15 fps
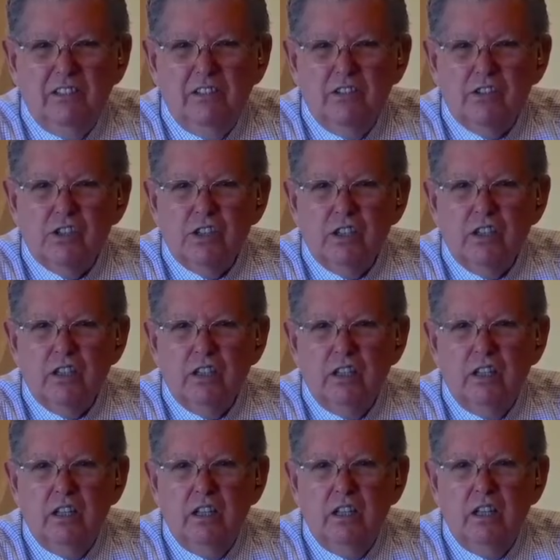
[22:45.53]
You see.
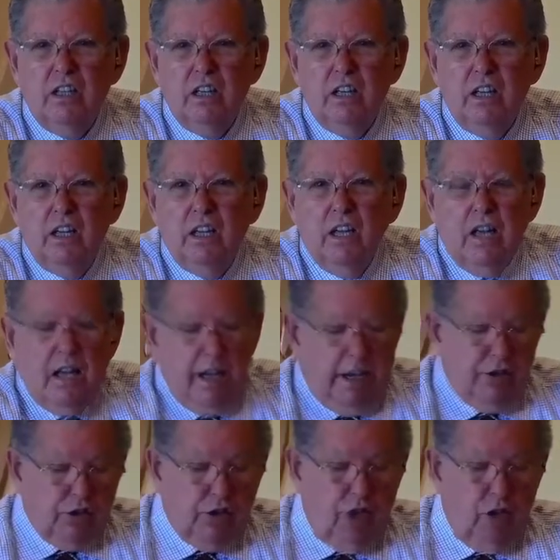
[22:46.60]
And
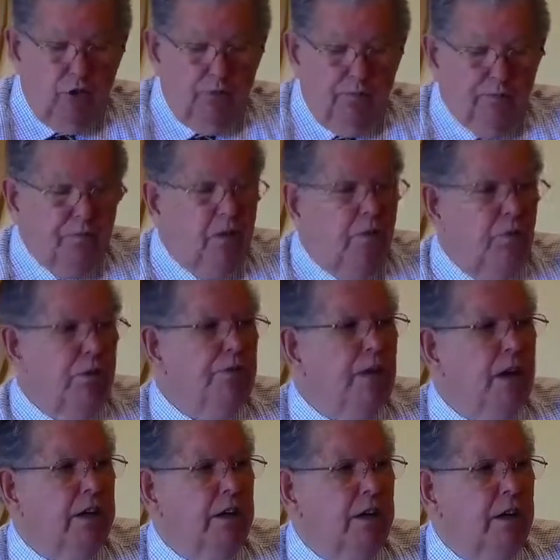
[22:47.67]
so we
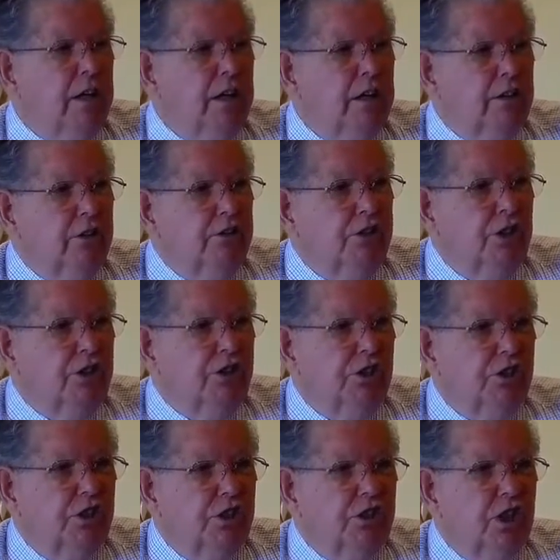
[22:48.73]
find again that
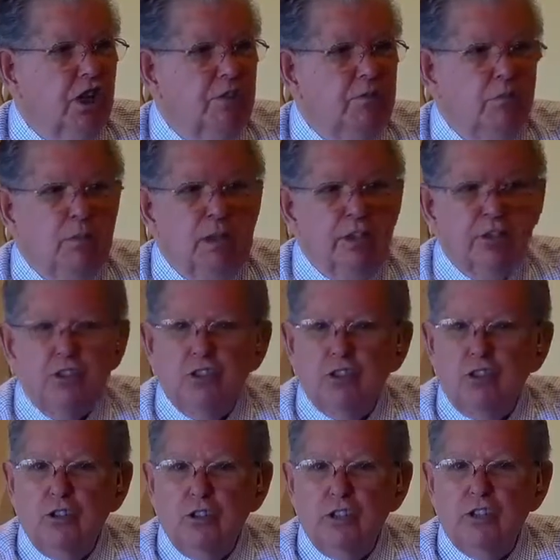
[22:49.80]
Jesus has come to minister
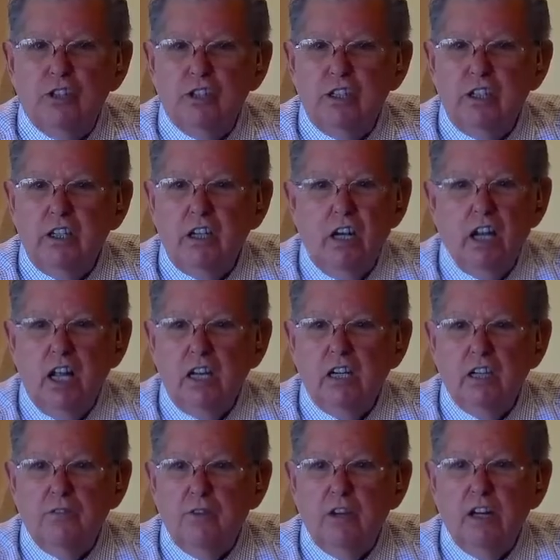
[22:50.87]
to us in a lot of
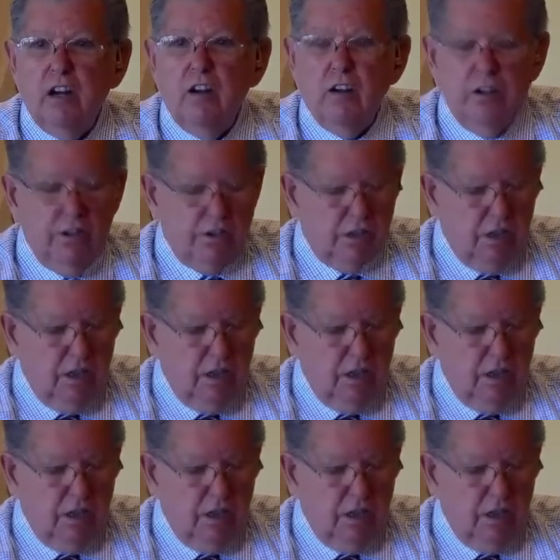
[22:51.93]
different areas.